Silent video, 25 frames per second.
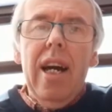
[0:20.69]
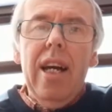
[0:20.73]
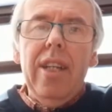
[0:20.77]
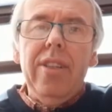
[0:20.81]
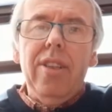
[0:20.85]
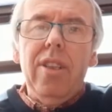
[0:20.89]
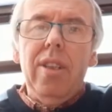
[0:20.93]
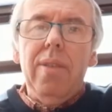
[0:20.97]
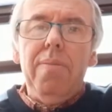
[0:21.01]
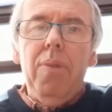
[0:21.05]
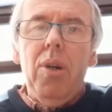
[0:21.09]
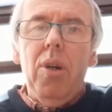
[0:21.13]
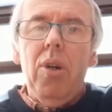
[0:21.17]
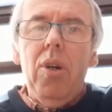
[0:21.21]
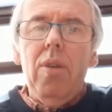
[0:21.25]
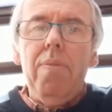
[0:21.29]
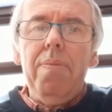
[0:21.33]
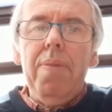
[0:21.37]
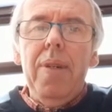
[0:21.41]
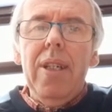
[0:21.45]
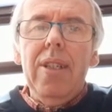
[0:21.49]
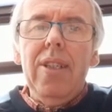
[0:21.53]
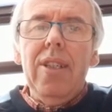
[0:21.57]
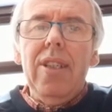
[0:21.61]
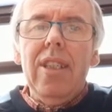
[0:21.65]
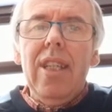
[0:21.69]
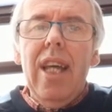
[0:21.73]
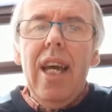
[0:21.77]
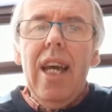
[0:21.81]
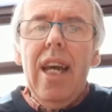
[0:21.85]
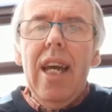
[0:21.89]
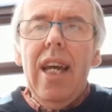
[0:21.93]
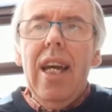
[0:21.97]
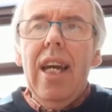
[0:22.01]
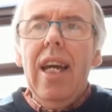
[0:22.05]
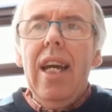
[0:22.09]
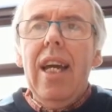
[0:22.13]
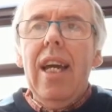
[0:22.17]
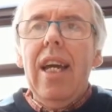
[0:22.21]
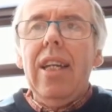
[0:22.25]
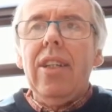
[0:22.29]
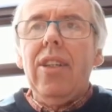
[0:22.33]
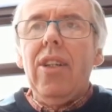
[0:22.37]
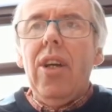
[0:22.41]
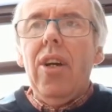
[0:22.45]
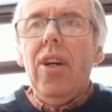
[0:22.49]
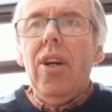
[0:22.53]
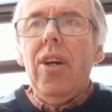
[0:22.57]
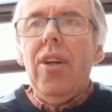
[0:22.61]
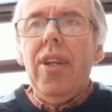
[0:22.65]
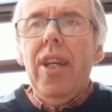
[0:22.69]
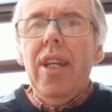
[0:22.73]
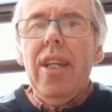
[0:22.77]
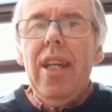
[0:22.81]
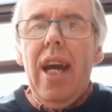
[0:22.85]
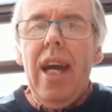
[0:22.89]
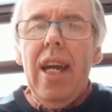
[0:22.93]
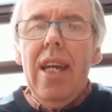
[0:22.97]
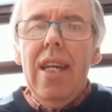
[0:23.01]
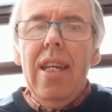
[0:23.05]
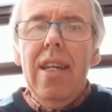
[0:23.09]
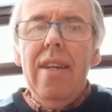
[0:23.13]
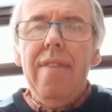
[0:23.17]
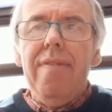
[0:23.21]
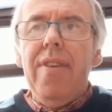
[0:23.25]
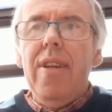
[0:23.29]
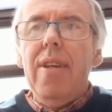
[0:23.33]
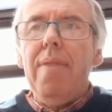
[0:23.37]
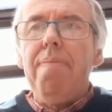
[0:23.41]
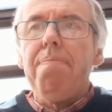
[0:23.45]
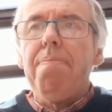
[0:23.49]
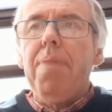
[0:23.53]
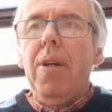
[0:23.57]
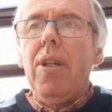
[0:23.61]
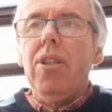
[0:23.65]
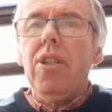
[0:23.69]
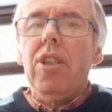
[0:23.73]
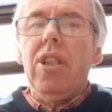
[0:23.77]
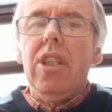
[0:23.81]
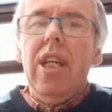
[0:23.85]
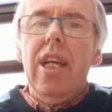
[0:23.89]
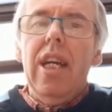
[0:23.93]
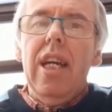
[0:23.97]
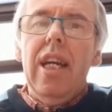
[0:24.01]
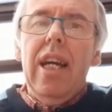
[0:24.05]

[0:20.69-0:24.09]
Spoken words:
a small bird sat on an ivy bunch,